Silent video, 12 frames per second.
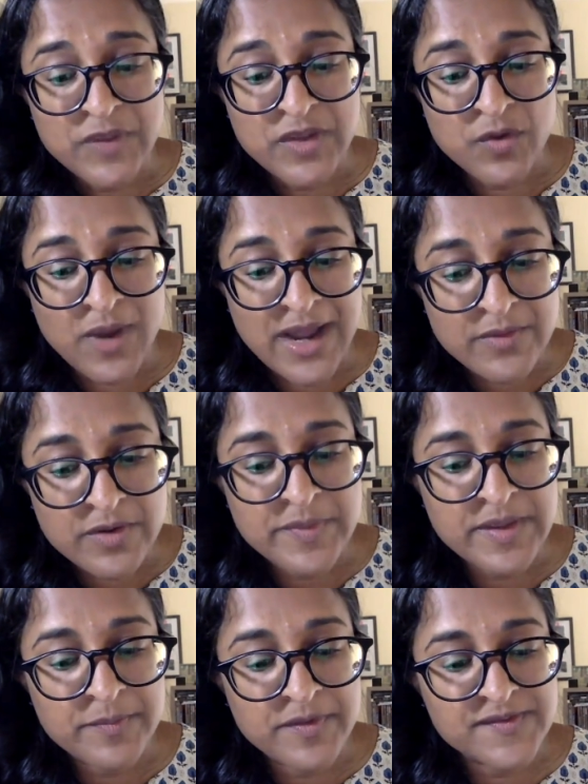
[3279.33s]
You know, why
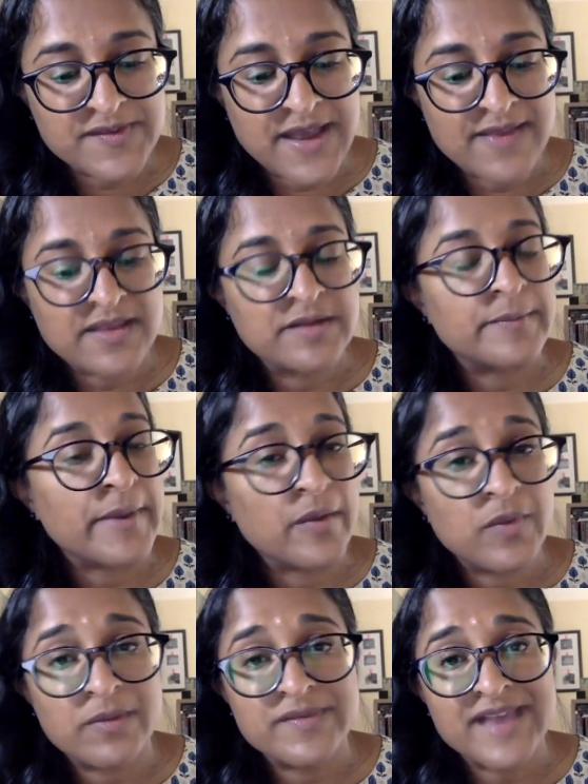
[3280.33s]
were people silent
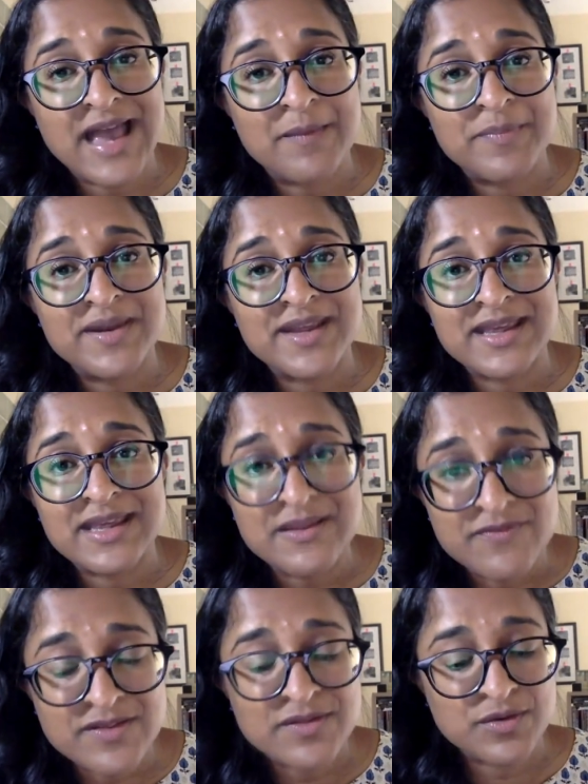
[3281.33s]
about what was happening,
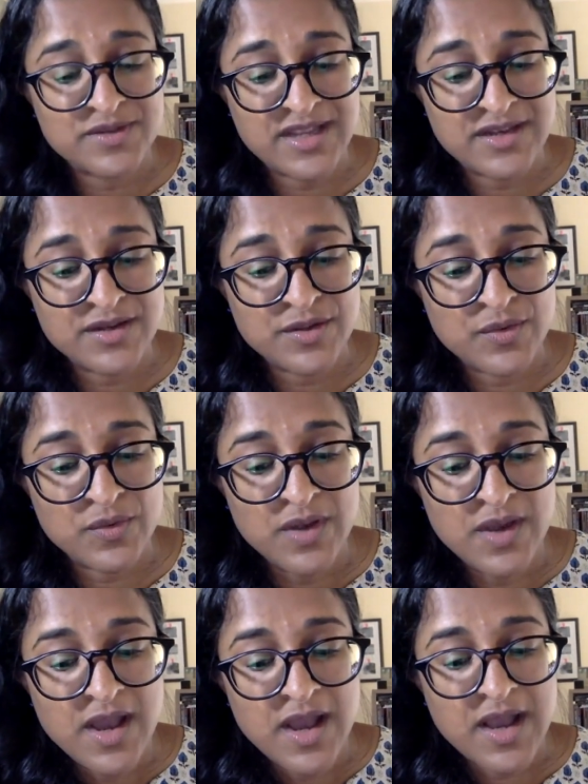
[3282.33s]
even though they
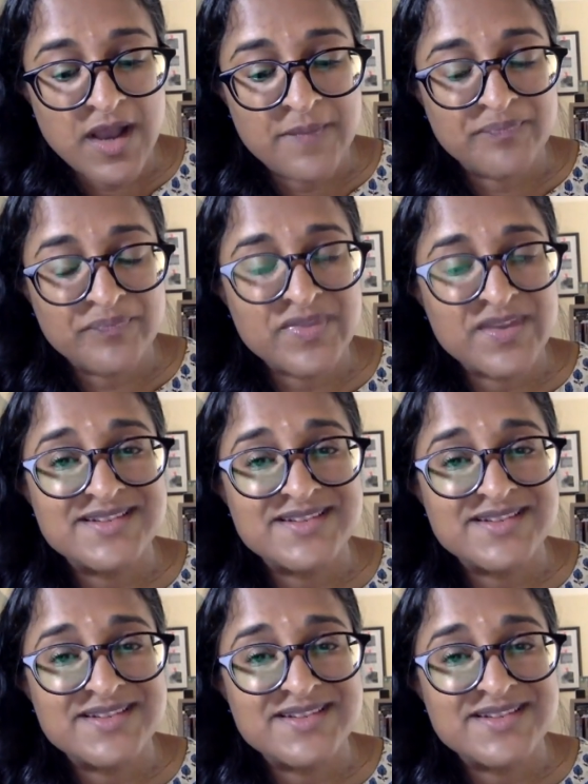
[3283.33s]
knew um,